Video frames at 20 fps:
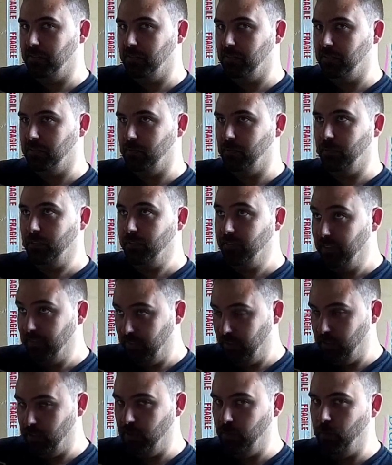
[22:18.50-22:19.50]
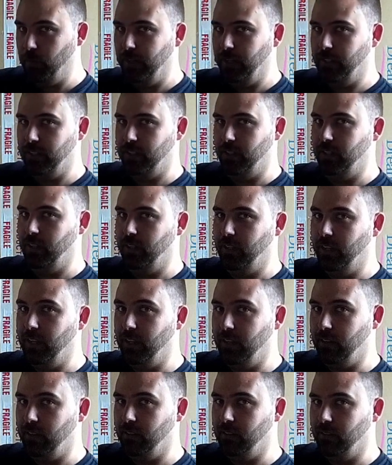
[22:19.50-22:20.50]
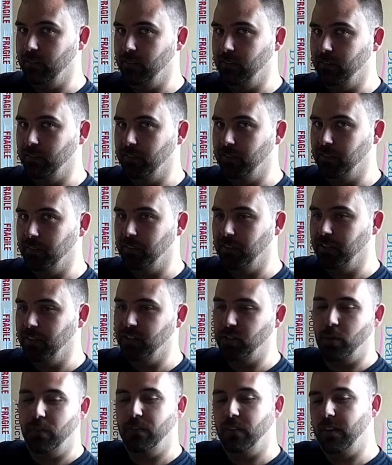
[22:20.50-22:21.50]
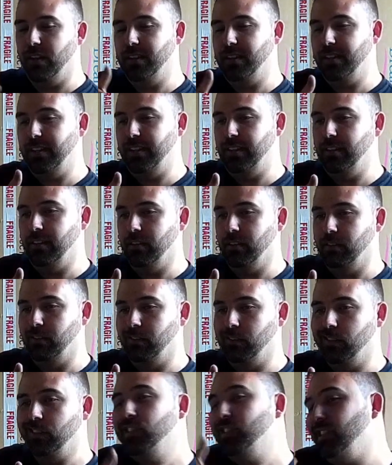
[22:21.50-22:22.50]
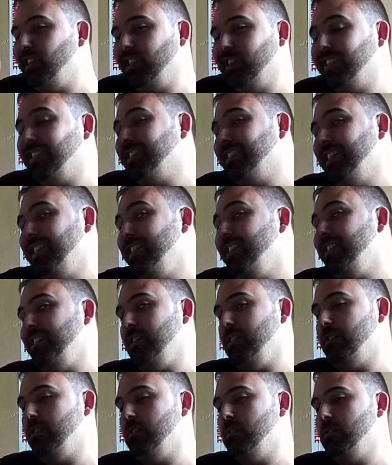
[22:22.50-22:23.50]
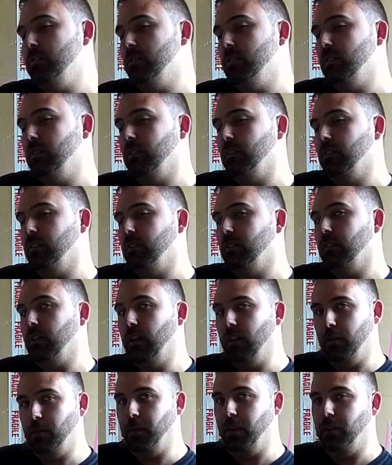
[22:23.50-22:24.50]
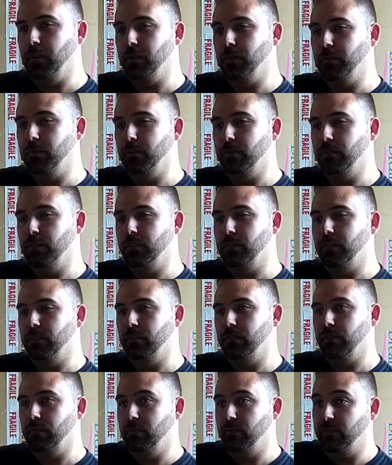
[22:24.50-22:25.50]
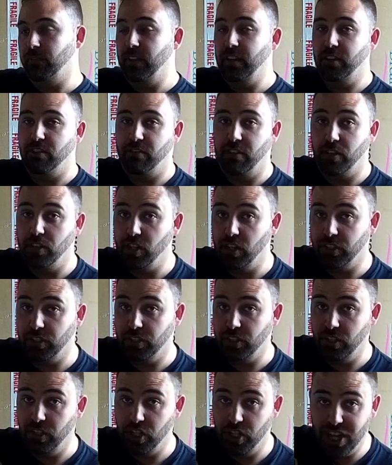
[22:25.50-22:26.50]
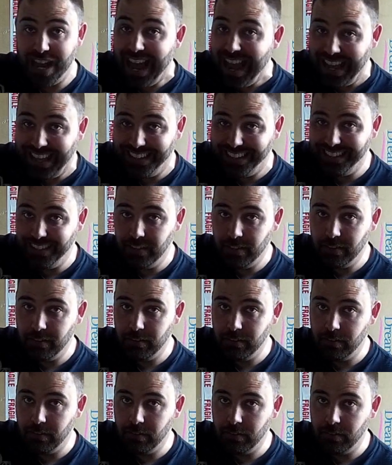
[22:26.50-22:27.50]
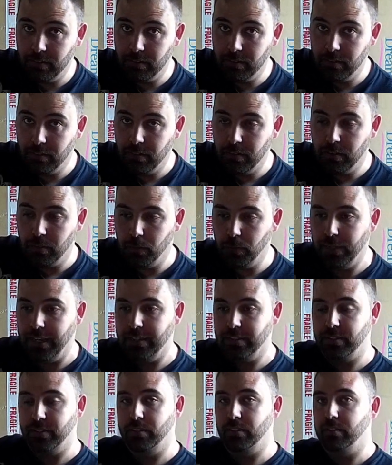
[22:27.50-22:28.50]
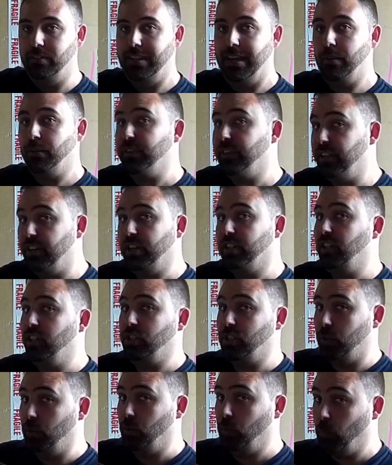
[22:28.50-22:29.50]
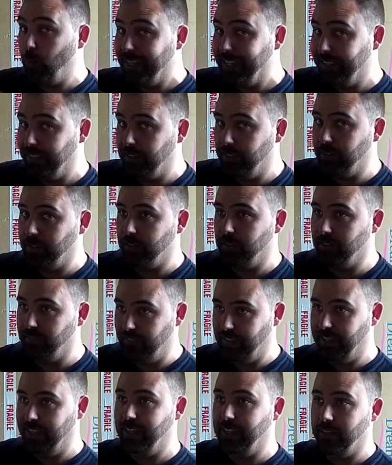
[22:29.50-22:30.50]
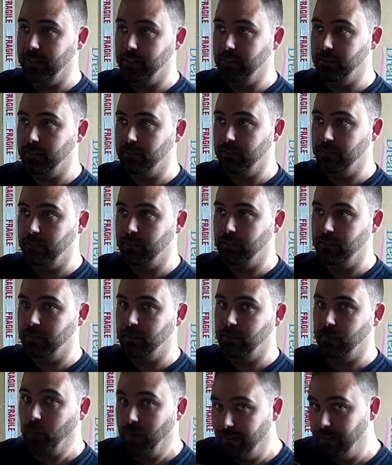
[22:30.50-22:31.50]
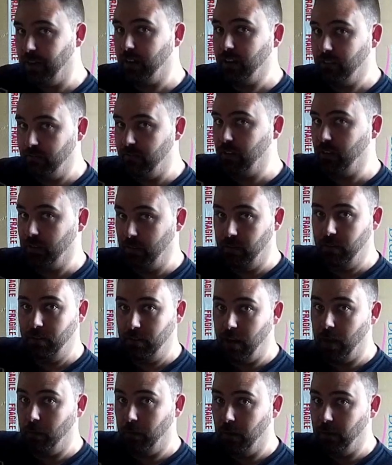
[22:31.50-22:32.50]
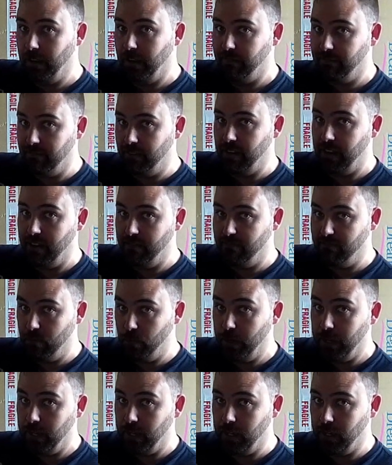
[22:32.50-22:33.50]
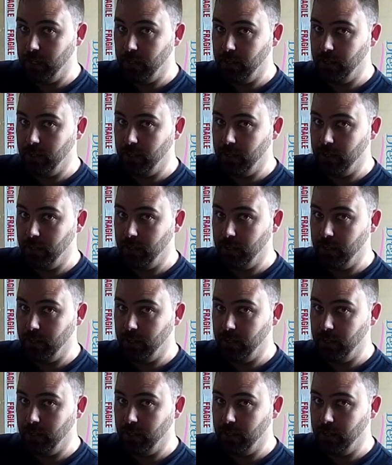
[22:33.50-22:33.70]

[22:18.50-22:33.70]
Well, there's 52 weeks in a year. So if I did 16 uploads featuring just the Jag, well, that's now 32 weeks of a year where I can upload every week.